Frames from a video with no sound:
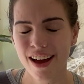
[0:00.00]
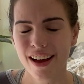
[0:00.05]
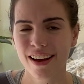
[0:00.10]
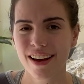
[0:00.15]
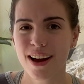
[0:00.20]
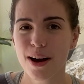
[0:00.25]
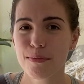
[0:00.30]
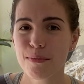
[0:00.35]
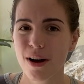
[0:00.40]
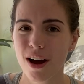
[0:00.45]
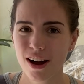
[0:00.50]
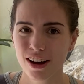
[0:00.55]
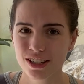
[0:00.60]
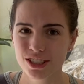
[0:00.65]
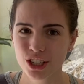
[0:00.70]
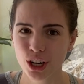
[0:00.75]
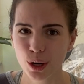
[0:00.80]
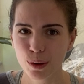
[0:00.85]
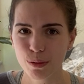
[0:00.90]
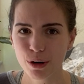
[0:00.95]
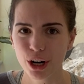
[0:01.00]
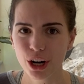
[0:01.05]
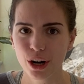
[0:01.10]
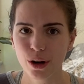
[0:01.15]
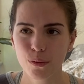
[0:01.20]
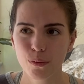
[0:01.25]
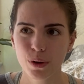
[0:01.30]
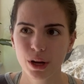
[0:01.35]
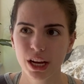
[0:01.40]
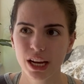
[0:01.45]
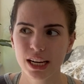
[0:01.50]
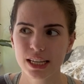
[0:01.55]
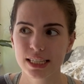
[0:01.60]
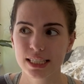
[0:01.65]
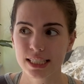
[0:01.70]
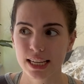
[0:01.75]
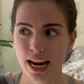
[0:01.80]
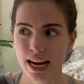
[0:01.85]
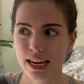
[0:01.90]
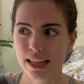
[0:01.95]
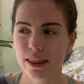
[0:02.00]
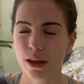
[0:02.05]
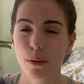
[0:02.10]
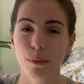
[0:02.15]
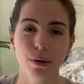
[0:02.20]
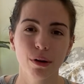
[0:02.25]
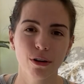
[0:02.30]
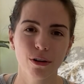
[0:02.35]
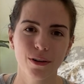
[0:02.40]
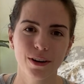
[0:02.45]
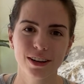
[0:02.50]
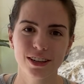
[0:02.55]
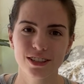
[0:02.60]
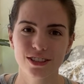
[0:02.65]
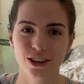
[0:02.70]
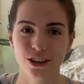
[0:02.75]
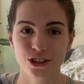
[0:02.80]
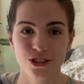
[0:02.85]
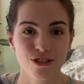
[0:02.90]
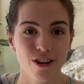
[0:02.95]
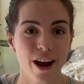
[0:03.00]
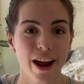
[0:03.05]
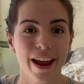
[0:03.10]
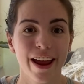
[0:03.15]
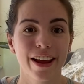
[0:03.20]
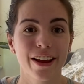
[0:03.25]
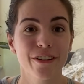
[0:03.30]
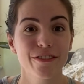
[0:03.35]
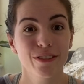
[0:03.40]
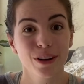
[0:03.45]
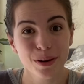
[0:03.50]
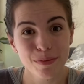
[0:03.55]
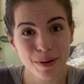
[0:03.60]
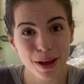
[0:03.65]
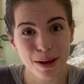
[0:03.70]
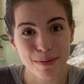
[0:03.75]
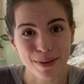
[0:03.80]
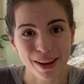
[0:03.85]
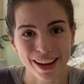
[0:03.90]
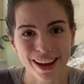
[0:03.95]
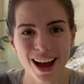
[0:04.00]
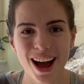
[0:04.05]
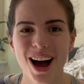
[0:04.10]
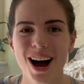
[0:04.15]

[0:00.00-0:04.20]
Come October, we decided that we were going to start trying for a baby.